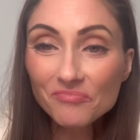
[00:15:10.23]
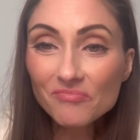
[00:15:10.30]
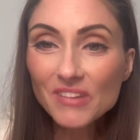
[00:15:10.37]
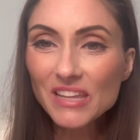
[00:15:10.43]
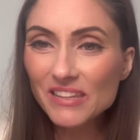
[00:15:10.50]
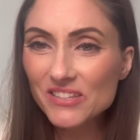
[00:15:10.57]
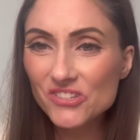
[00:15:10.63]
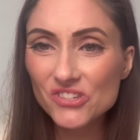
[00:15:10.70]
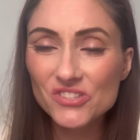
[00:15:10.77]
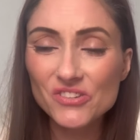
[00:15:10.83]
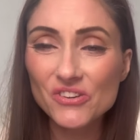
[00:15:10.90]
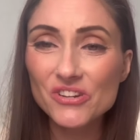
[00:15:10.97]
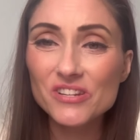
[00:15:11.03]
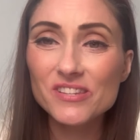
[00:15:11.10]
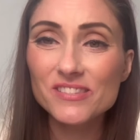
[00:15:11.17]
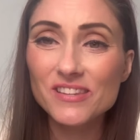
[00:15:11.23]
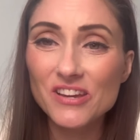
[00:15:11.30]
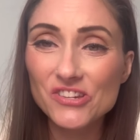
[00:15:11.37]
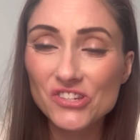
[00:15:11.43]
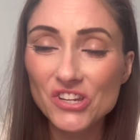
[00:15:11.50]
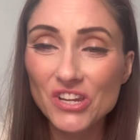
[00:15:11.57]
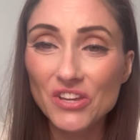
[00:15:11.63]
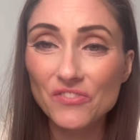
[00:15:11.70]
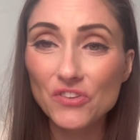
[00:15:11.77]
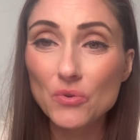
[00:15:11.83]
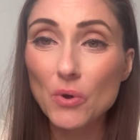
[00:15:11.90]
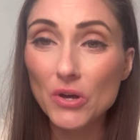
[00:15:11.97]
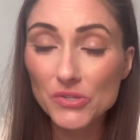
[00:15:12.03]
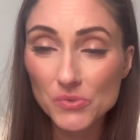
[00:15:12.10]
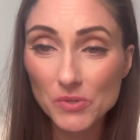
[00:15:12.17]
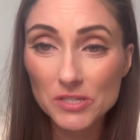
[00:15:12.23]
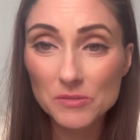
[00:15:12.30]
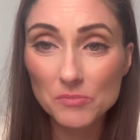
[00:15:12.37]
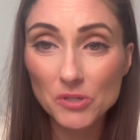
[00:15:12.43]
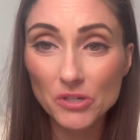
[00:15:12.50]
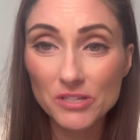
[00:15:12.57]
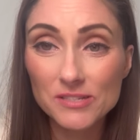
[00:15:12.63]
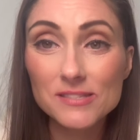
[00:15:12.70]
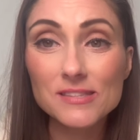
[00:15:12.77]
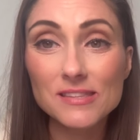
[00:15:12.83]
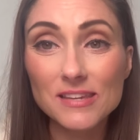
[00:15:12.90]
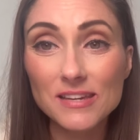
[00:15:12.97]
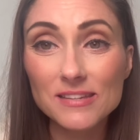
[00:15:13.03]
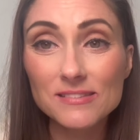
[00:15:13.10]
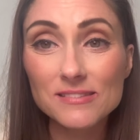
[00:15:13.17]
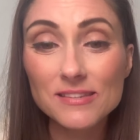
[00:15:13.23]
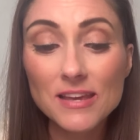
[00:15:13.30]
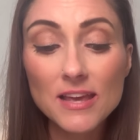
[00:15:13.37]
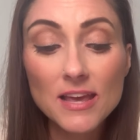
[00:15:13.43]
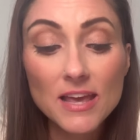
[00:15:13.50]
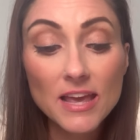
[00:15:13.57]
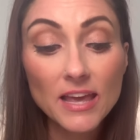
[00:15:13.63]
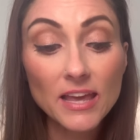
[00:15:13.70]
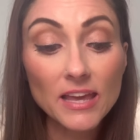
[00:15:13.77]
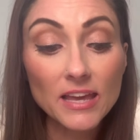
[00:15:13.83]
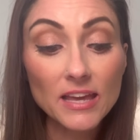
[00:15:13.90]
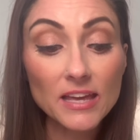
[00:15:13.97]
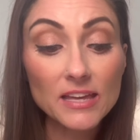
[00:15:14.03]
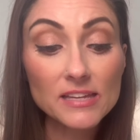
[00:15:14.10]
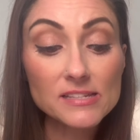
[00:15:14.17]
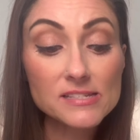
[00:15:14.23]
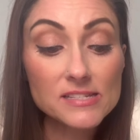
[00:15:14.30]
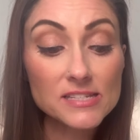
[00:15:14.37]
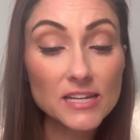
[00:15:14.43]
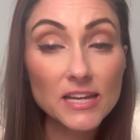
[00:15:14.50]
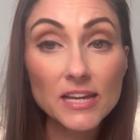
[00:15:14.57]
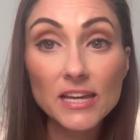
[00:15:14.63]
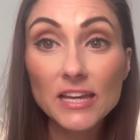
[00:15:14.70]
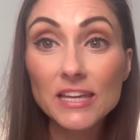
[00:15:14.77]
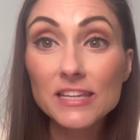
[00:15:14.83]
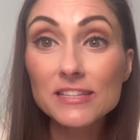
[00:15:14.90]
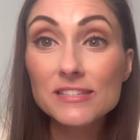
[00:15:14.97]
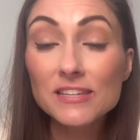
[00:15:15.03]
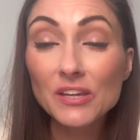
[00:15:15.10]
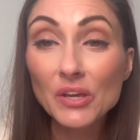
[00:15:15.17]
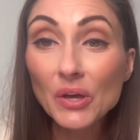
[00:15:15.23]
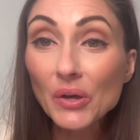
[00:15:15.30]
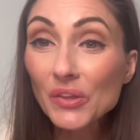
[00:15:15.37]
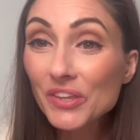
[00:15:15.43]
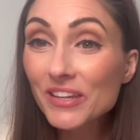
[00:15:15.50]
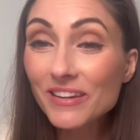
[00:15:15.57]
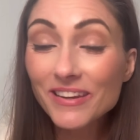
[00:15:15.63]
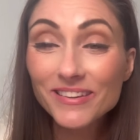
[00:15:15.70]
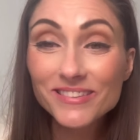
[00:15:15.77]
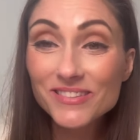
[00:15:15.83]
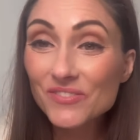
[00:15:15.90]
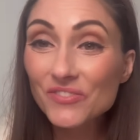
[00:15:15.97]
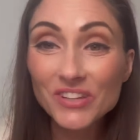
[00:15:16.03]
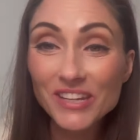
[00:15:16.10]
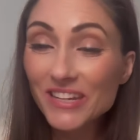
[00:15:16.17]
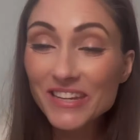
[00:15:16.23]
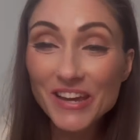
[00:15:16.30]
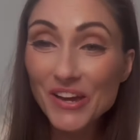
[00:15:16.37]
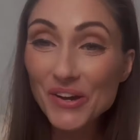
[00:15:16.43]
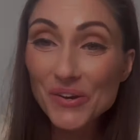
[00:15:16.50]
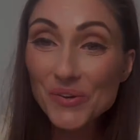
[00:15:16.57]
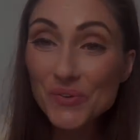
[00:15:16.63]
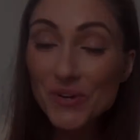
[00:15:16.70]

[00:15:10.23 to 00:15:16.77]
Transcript: Let's just start a discussion if you also experienced this. And until the next video.